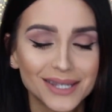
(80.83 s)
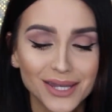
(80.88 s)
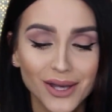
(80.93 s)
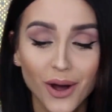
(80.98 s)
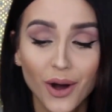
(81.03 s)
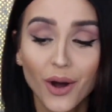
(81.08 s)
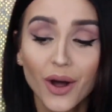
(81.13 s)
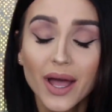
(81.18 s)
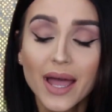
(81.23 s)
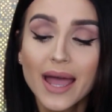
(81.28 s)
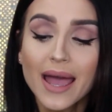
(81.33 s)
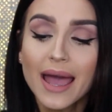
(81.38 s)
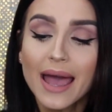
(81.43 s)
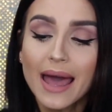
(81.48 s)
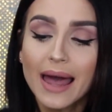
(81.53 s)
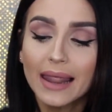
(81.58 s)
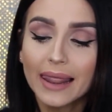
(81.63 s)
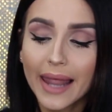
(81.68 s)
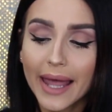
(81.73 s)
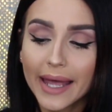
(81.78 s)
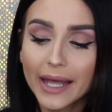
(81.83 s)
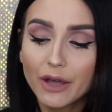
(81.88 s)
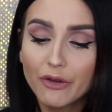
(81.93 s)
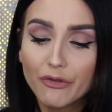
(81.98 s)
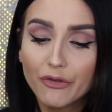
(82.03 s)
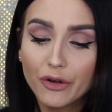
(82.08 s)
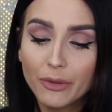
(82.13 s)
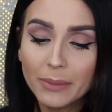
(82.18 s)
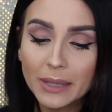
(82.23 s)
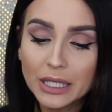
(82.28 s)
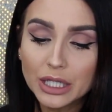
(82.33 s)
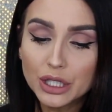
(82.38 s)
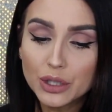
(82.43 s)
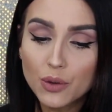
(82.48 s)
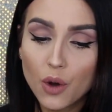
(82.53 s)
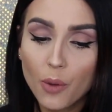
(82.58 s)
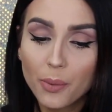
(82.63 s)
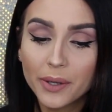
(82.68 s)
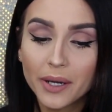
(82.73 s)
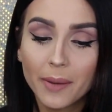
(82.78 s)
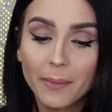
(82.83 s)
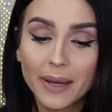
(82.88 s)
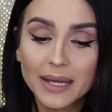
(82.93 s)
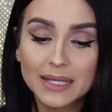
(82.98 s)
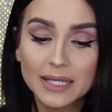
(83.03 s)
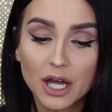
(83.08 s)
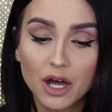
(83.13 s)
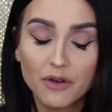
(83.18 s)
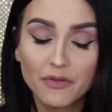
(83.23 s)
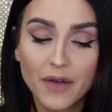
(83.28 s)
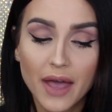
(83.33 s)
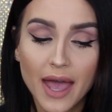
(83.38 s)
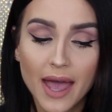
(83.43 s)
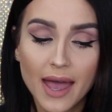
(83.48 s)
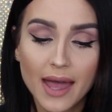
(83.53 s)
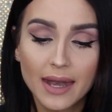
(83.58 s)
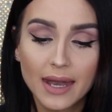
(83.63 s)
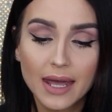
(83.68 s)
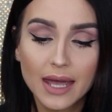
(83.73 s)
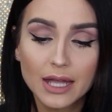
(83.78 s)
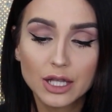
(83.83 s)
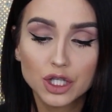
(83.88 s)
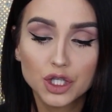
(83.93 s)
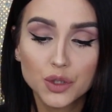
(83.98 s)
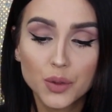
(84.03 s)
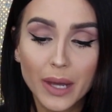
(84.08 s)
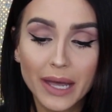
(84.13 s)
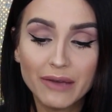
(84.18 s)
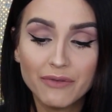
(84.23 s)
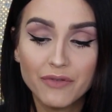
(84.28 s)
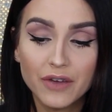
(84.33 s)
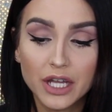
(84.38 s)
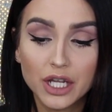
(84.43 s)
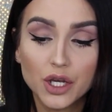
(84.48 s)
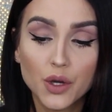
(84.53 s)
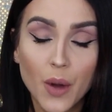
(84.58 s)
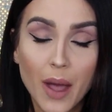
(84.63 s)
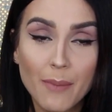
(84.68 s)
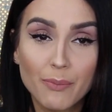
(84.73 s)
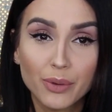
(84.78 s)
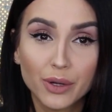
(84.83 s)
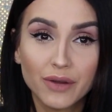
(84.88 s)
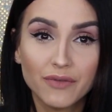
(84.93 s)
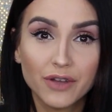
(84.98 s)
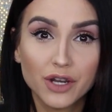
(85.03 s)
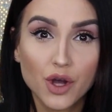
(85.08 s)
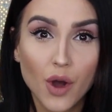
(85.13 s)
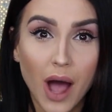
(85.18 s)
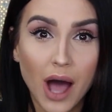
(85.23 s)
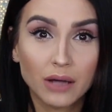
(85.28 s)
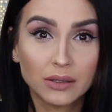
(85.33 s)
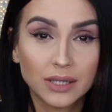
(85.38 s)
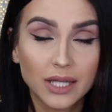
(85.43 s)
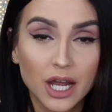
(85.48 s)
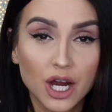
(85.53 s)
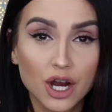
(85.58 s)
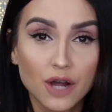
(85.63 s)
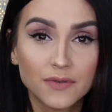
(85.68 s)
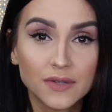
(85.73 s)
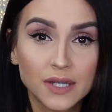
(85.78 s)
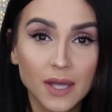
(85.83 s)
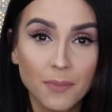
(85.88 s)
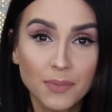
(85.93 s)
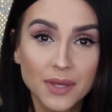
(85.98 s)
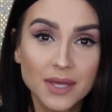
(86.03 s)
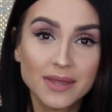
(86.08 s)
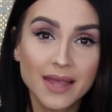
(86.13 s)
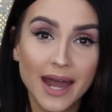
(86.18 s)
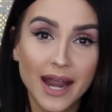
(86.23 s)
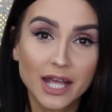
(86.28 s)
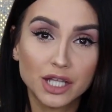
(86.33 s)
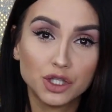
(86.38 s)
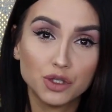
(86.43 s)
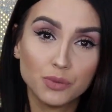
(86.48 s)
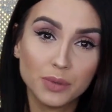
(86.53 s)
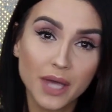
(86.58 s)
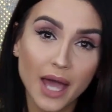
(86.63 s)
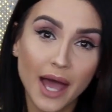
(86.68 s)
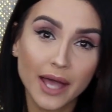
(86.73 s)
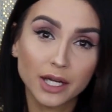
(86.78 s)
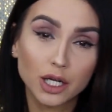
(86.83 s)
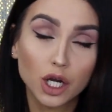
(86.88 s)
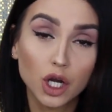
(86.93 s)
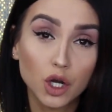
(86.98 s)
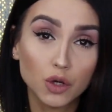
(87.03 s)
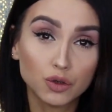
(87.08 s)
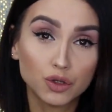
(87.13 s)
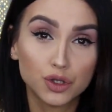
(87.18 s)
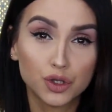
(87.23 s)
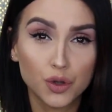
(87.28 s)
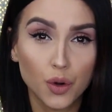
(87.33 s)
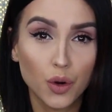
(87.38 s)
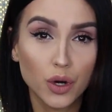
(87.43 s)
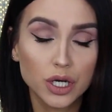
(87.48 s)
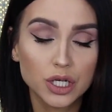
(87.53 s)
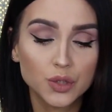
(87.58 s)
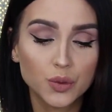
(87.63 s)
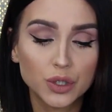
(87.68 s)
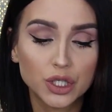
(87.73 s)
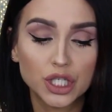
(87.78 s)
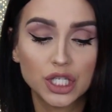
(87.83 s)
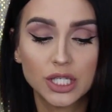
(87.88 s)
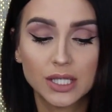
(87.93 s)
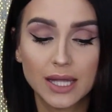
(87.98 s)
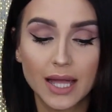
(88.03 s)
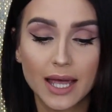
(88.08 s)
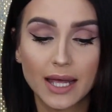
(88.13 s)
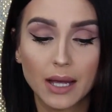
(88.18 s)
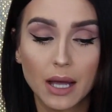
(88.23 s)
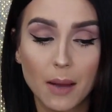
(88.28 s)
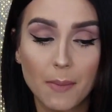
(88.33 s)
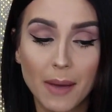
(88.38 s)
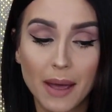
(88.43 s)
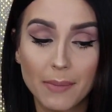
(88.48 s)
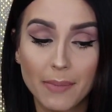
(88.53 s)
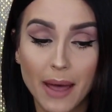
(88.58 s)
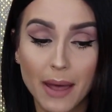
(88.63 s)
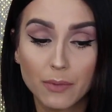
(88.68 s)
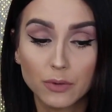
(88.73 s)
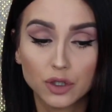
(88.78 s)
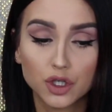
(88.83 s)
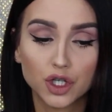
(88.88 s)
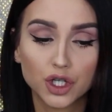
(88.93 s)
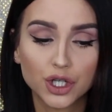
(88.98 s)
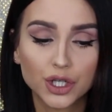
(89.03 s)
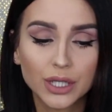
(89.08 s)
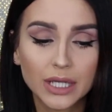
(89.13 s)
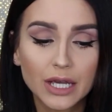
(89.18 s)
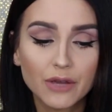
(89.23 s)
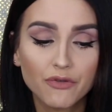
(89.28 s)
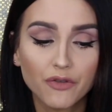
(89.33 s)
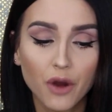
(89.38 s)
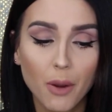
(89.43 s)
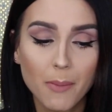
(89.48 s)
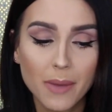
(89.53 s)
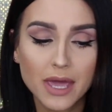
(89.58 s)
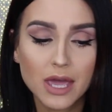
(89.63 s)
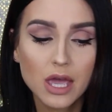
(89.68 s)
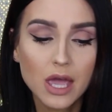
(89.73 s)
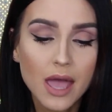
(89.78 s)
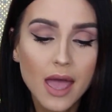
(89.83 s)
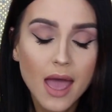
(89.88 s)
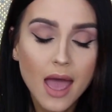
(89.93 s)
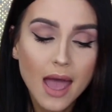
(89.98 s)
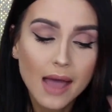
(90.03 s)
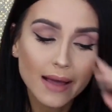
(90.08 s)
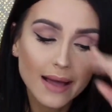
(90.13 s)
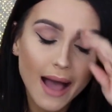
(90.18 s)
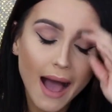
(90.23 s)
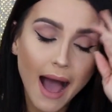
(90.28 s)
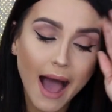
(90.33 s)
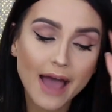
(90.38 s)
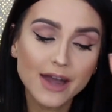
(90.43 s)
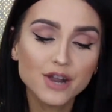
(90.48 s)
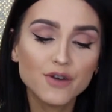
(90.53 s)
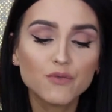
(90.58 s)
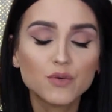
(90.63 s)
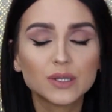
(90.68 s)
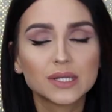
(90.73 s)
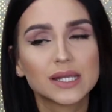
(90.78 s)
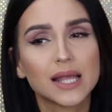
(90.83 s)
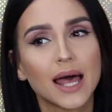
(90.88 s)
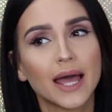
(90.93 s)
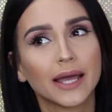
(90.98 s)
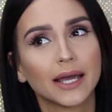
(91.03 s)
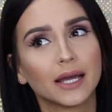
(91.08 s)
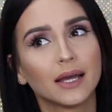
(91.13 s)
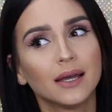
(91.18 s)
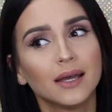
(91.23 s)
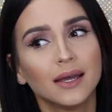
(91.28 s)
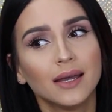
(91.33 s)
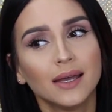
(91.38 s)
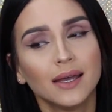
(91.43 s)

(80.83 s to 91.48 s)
So, like, for me to open up myself and do a video and put a video out there of something that I do behind closed doors, which is like my Bible journaling, for me kind of was like,